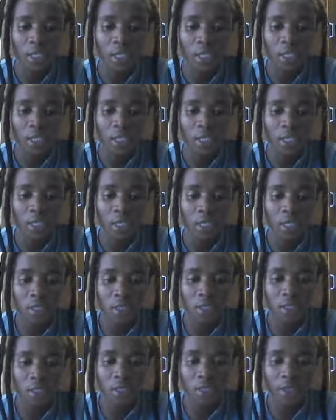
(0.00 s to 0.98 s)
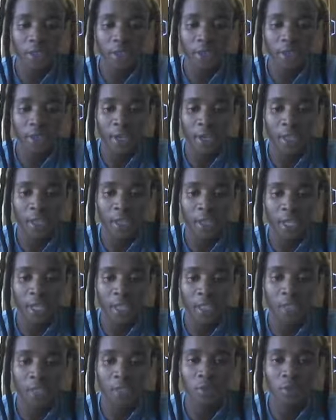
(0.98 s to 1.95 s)
is this second
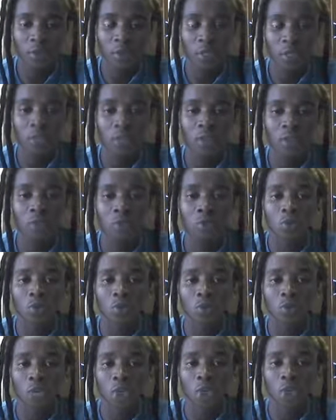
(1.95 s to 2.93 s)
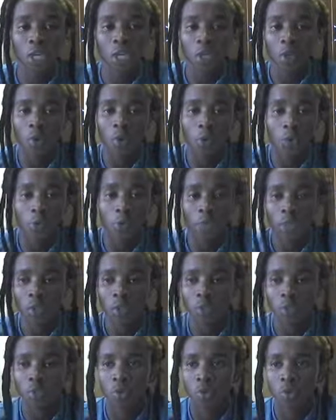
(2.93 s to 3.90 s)
activity, to check whether
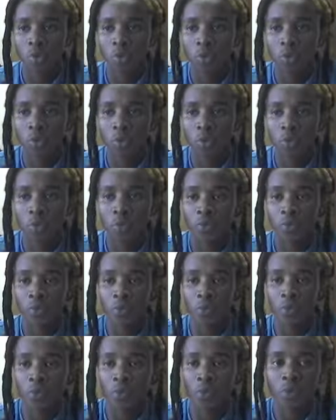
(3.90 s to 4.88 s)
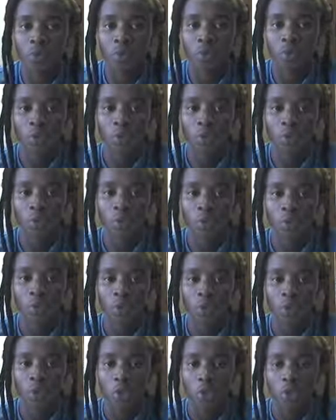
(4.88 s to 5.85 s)
you've
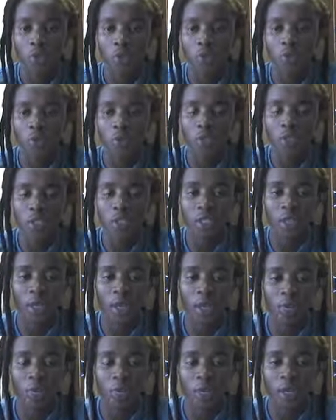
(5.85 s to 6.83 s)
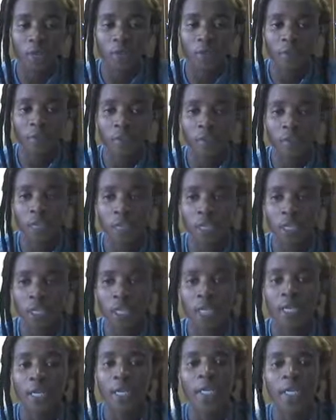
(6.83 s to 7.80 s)
noted down whatever you
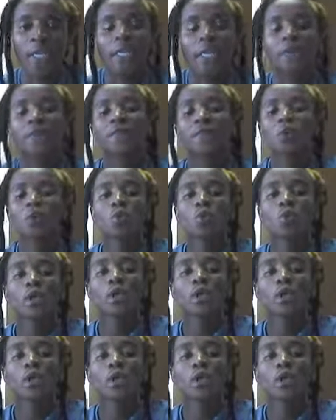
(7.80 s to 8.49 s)
did. If you